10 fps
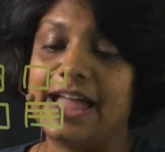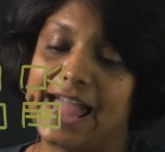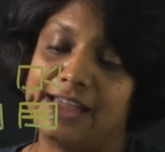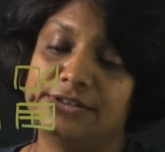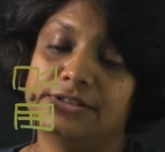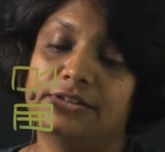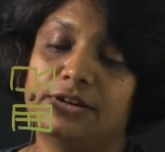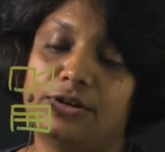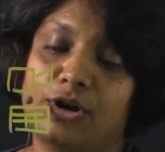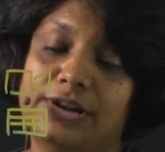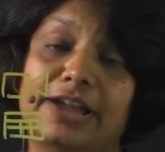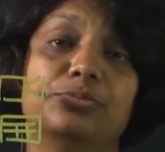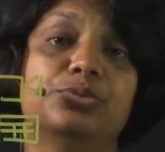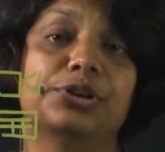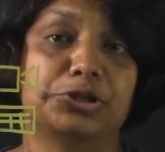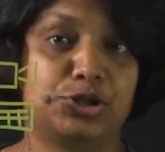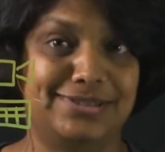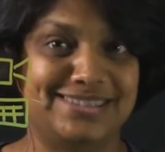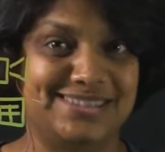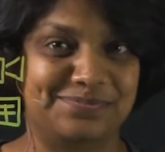and online
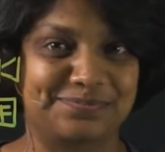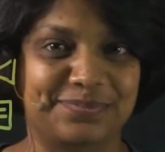predictions.